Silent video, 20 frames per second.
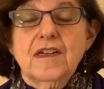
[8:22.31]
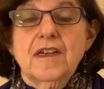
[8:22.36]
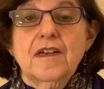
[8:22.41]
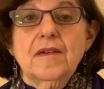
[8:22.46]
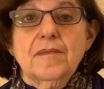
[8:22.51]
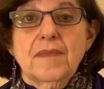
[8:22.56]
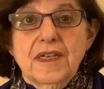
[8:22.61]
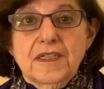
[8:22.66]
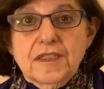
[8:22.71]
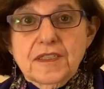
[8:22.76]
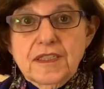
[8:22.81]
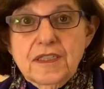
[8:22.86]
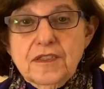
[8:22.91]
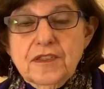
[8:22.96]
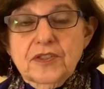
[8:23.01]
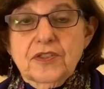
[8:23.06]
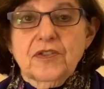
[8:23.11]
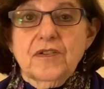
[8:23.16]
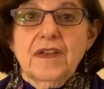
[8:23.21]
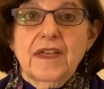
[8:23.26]
My
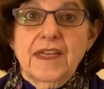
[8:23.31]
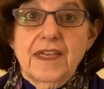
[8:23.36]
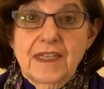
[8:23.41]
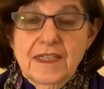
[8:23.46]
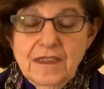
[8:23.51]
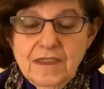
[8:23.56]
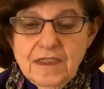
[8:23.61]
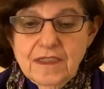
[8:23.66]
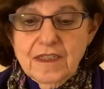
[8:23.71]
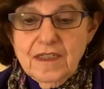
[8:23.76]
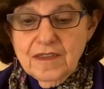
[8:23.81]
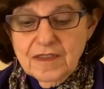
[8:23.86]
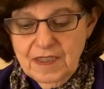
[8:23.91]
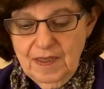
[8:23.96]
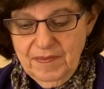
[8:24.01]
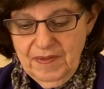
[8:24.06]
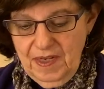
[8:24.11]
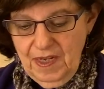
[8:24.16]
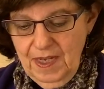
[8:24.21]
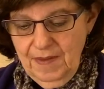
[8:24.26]
sister is
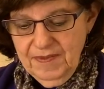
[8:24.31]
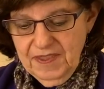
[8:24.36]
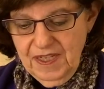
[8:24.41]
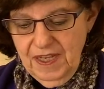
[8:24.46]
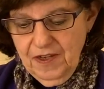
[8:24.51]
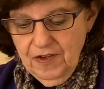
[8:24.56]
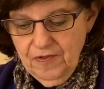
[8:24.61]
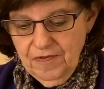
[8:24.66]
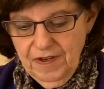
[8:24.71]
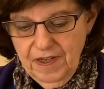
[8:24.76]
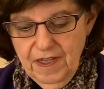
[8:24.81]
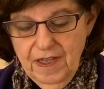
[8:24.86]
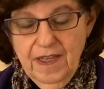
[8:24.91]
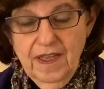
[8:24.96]
sometimes angry.